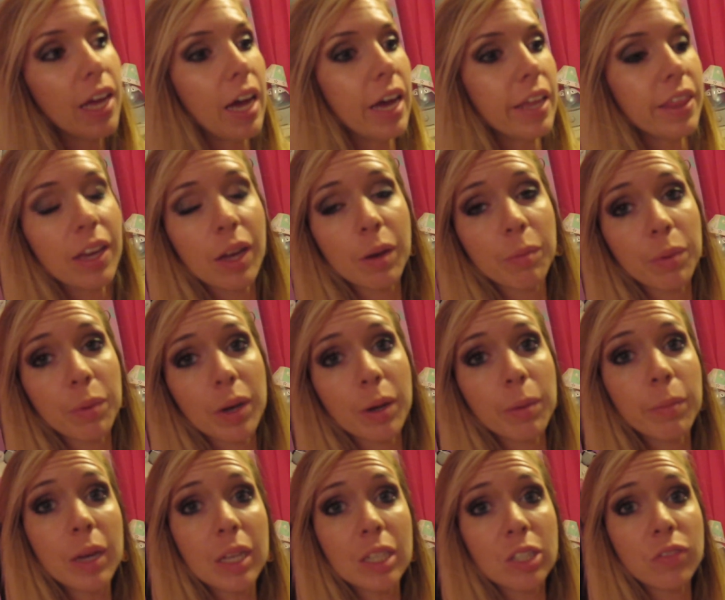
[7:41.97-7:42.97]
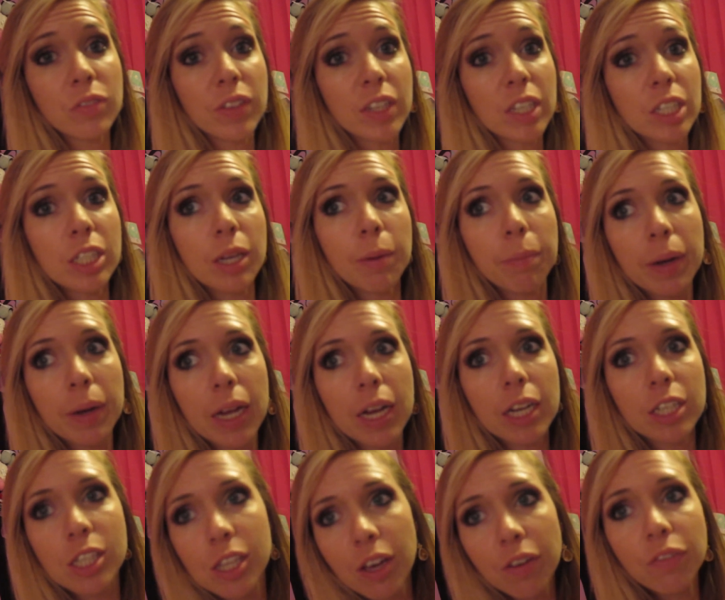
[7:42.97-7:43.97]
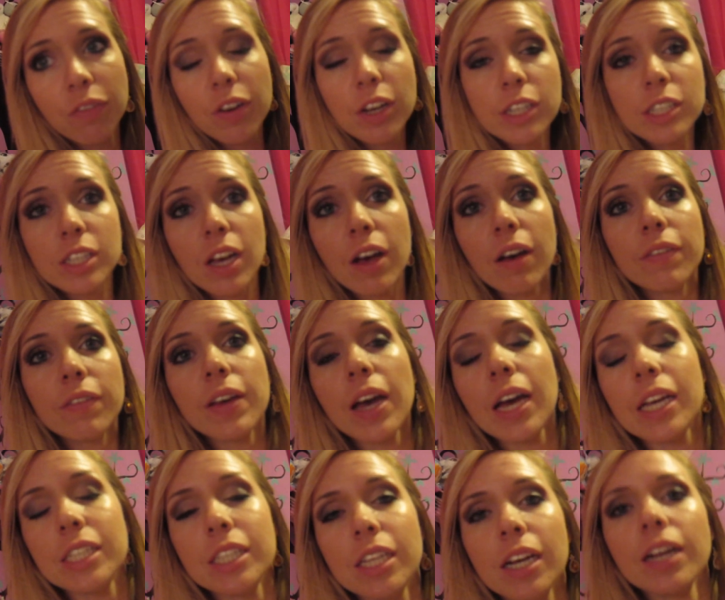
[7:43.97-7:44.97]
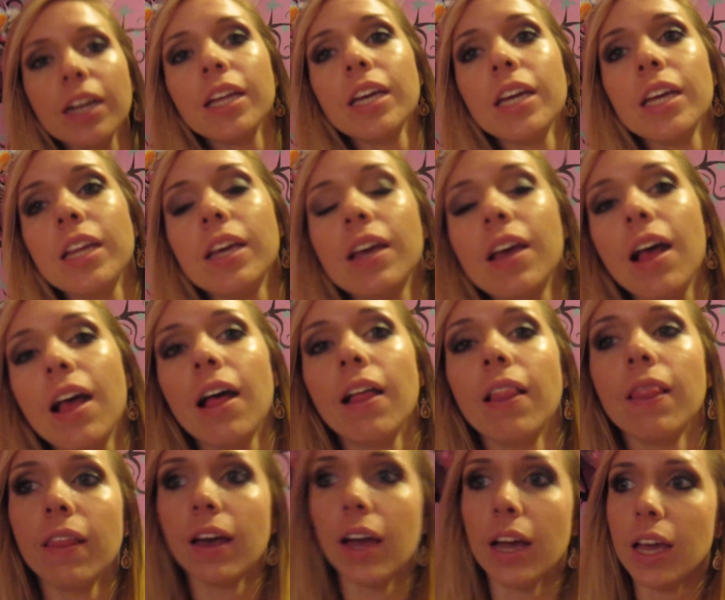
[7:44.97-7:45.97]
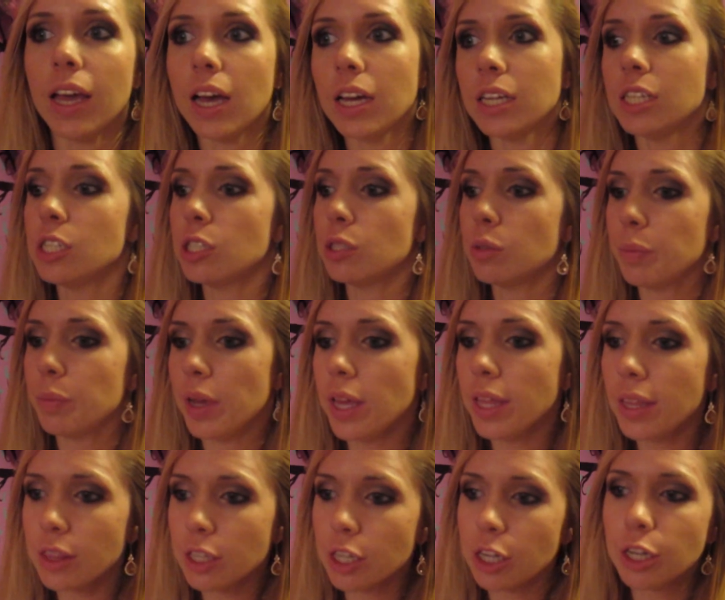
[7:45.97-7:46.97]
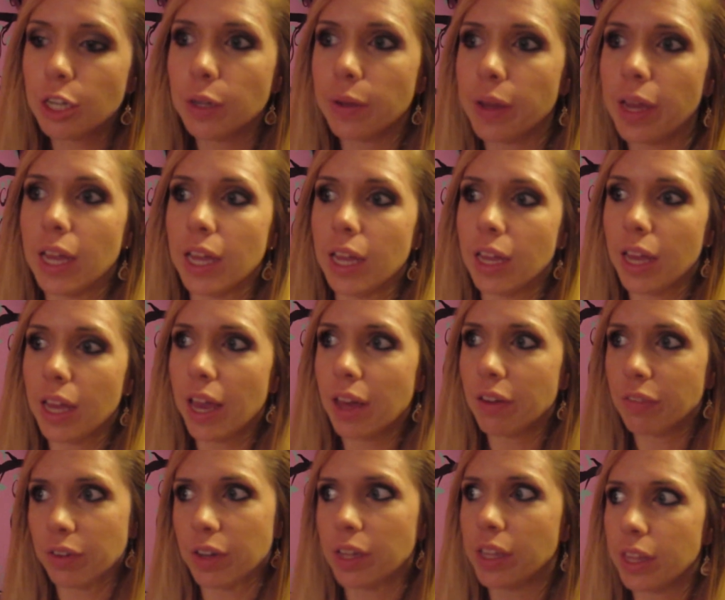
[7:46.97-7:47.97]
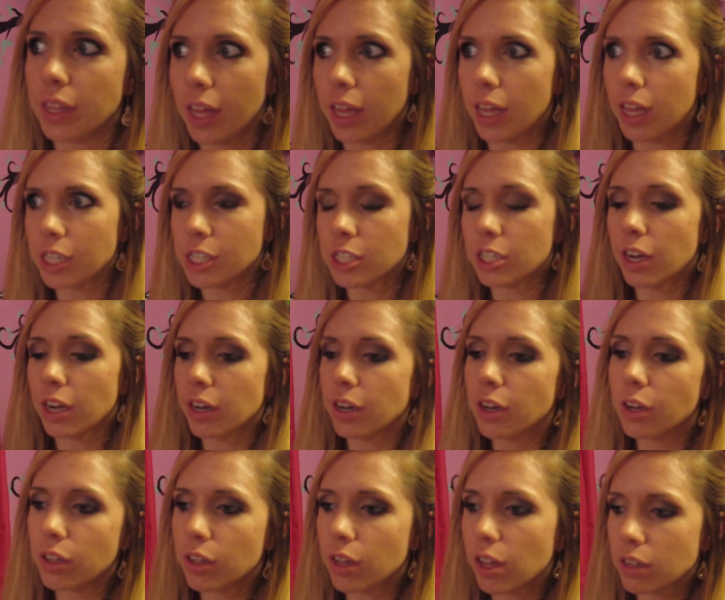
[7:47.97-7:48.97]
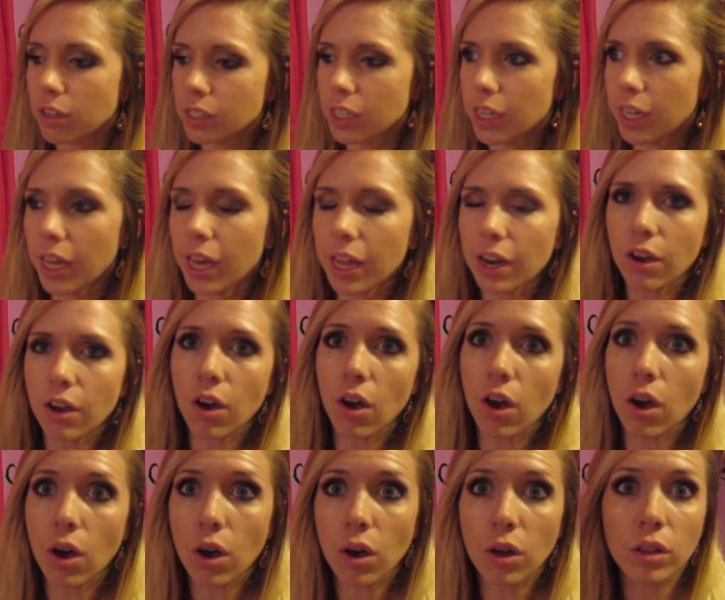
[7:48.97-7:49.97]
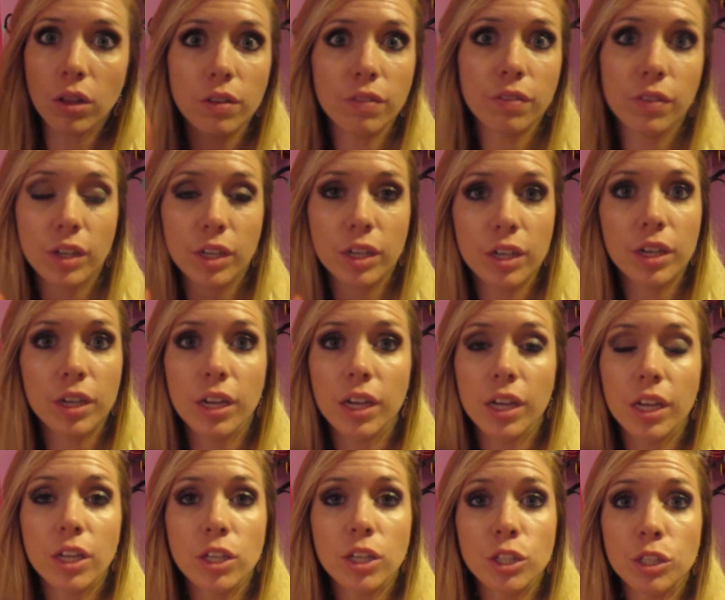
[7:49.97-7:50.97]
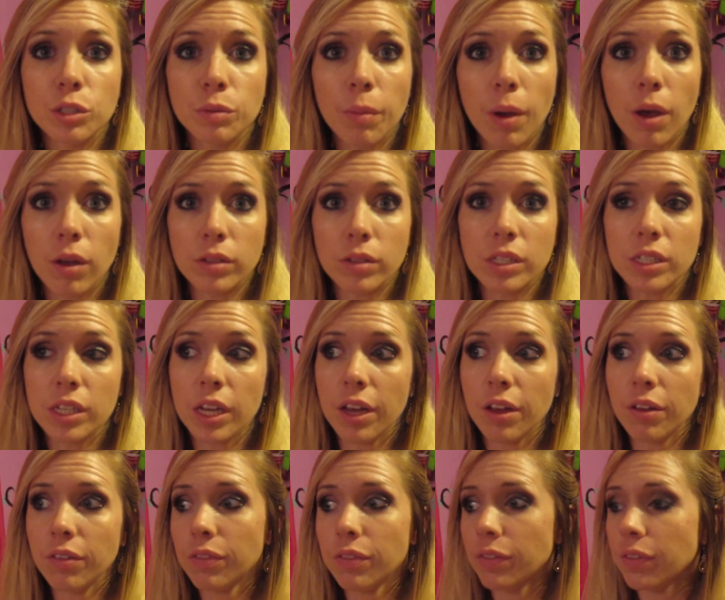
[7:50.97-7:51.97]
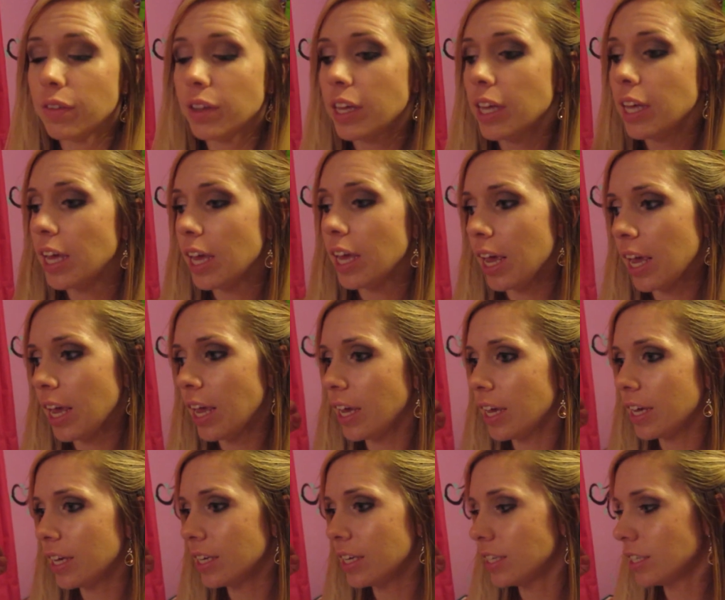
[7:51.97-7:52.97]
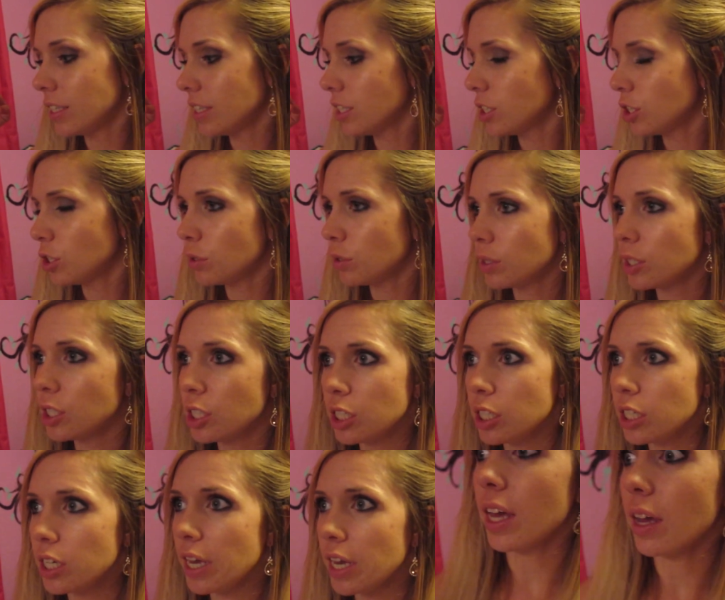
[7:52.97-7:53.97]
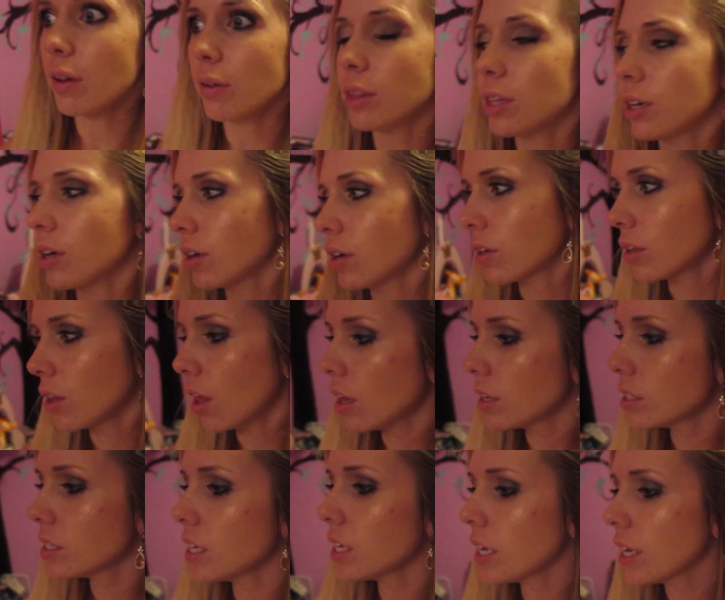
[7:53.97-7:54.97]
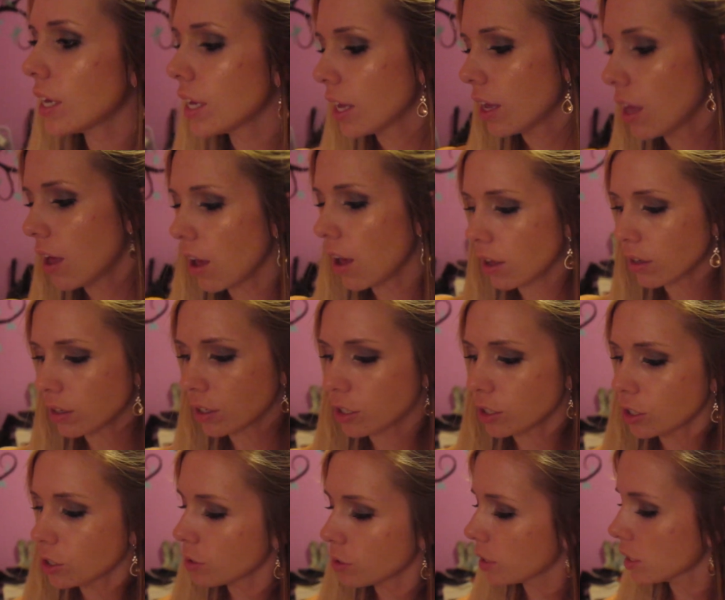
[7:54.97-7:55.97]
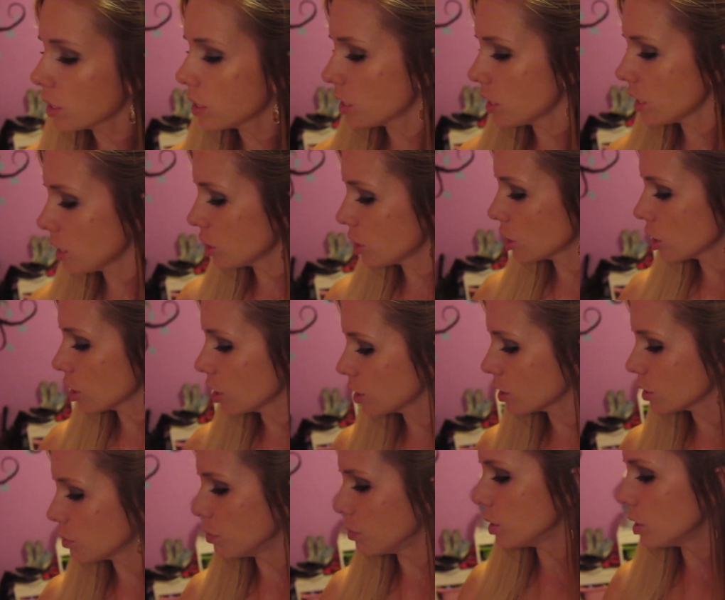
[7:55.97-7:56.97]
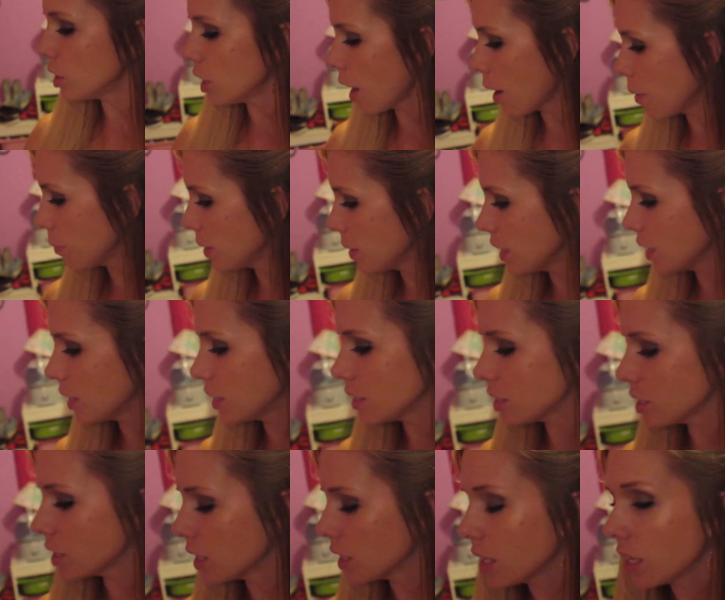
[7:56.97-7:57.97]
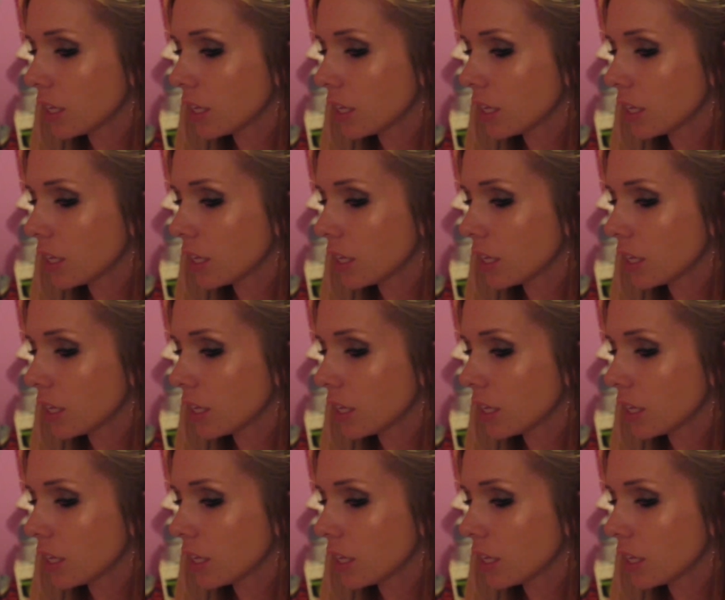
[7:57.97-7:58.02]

I think I'm pretty much finished up in here. So first off, I started, like, I just went through everything. I started in her closet, got out all of her small stuff, and switched it out through her closet. All her shorts, t-shirts, pajamas,